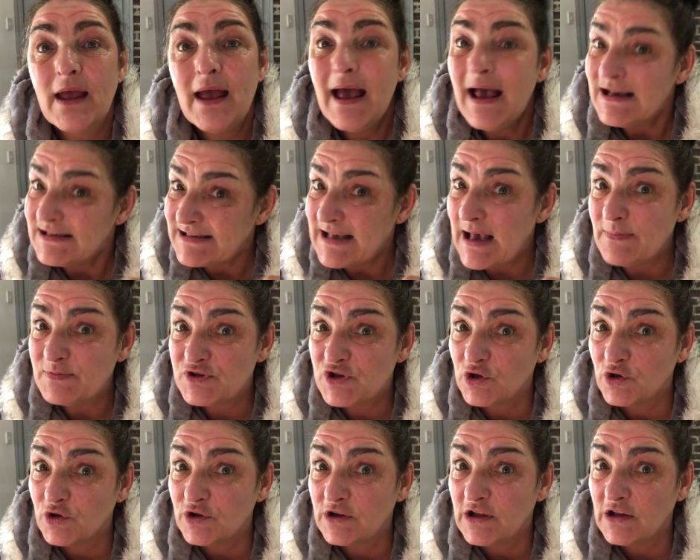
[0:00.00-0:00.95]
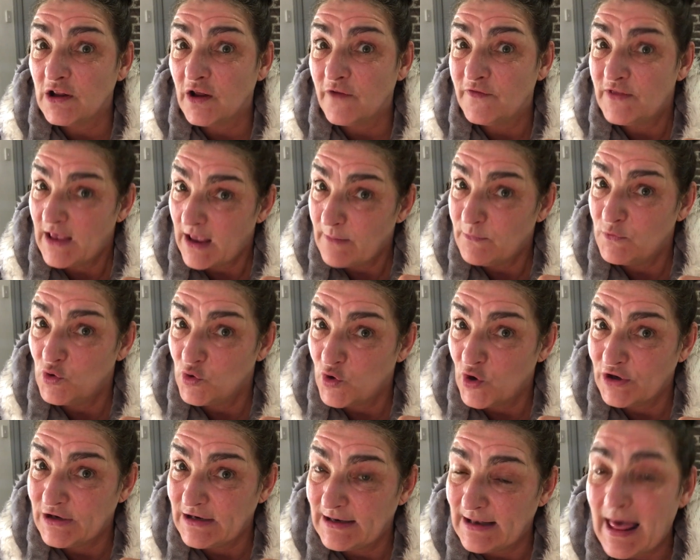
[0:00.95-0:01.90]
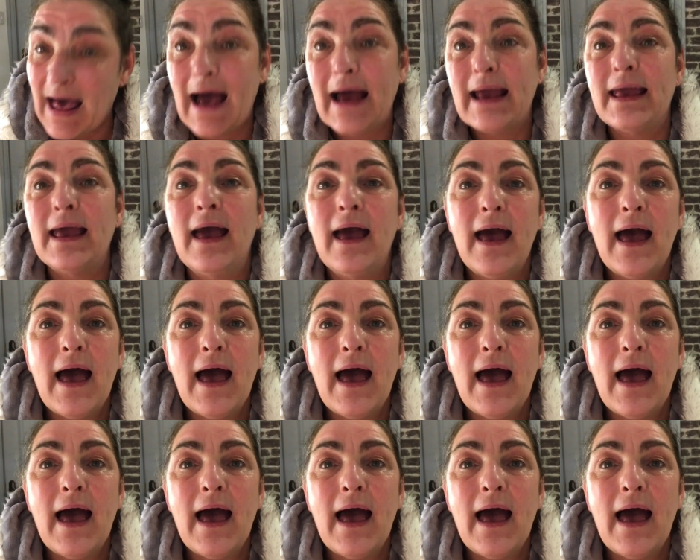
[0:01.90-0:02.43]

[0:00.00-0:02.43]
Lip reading: It's absolutely lovely, I'm not going to lie.